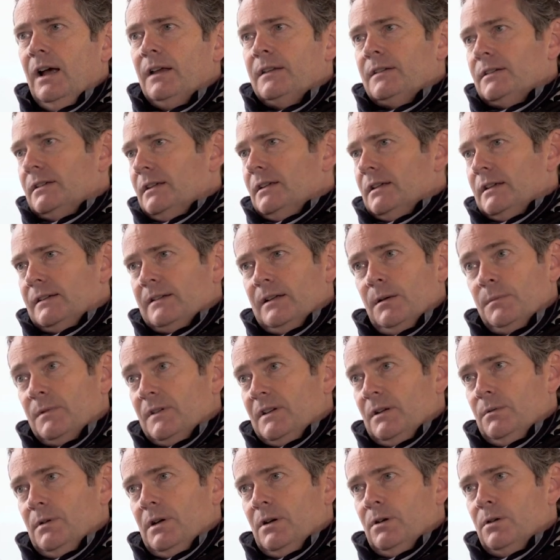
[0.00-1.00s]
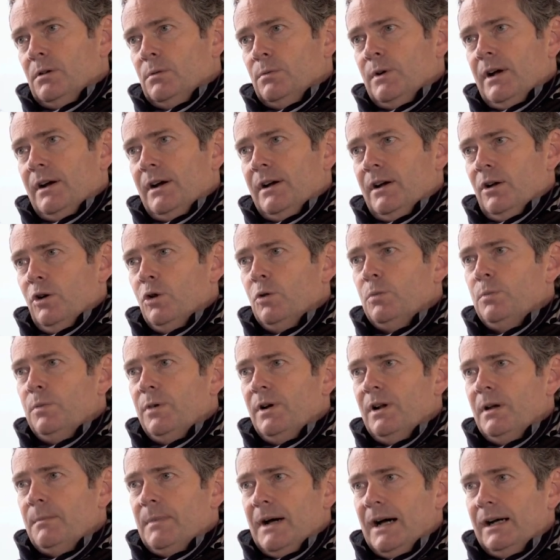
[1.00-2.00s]
so that's something we're all very
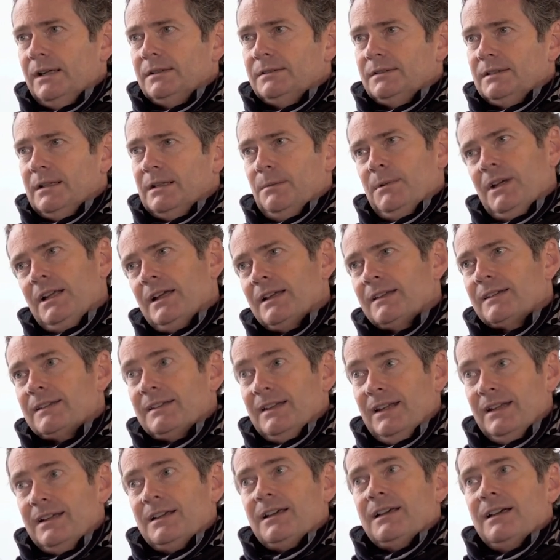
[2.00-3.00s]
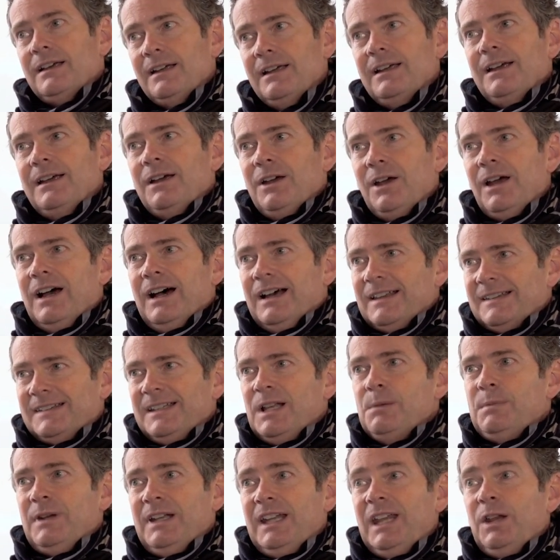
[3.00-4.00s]
open about i mean i think i
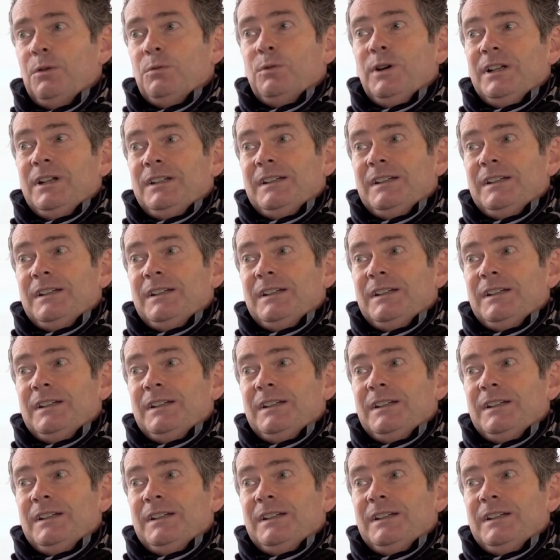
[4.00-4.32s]
still believe we